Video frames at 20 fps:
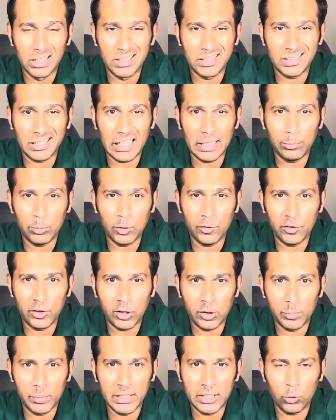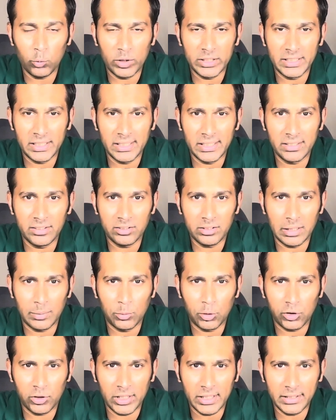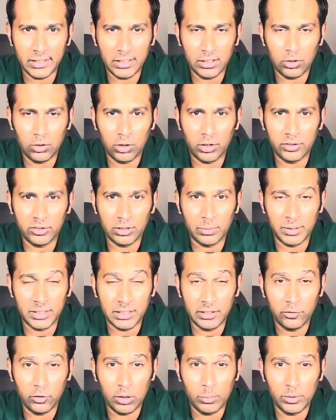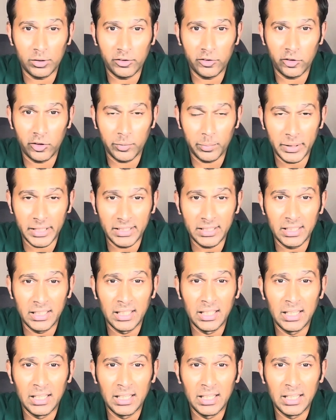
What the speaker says: type of government, whether it's democratic or some other form of government,